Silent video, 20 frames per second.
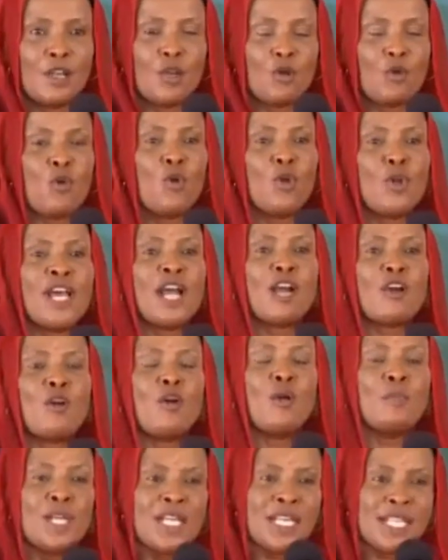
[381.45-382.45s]
Kuna
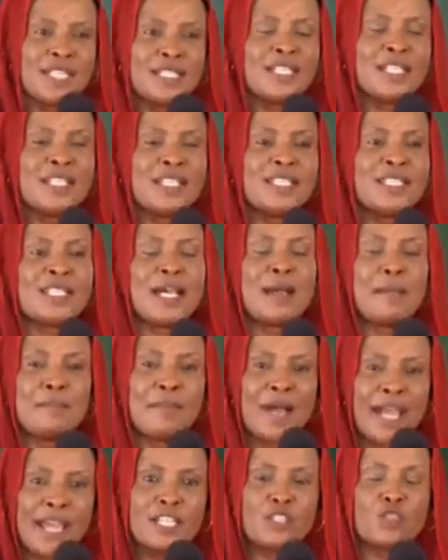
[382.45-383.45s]
communities
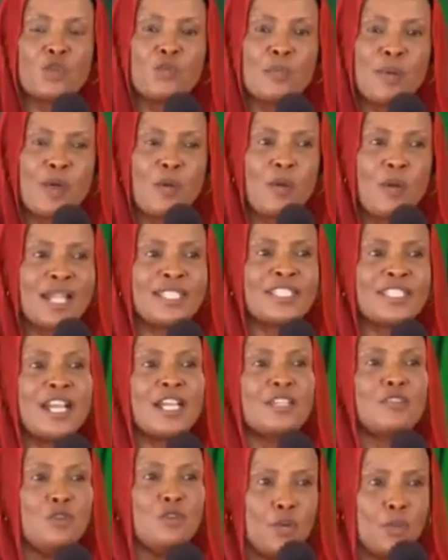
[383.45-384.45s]
ambaye
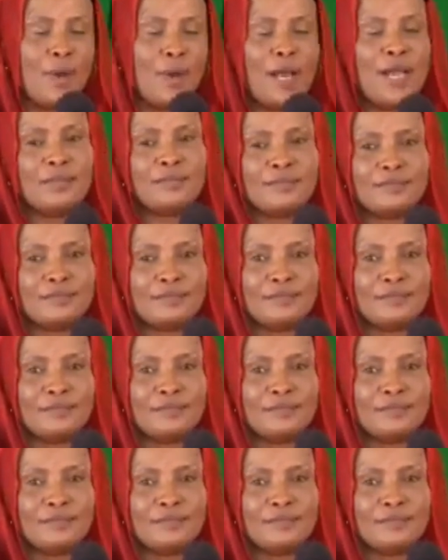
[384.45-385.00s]
tumewacha nyuma.